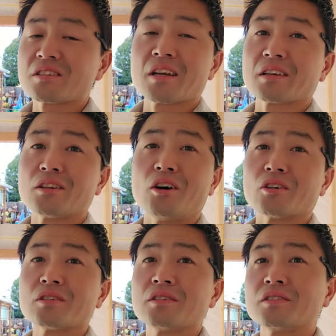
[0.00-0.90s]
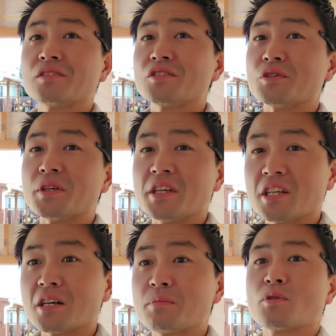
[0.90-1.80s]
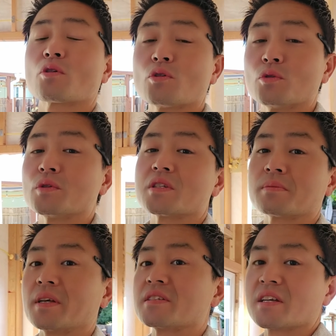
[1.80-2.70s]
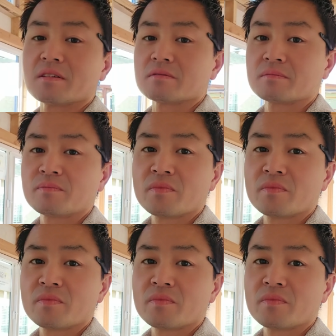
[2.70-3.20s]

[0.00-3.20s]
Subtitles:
doesn't take long to heat up or cool this place down.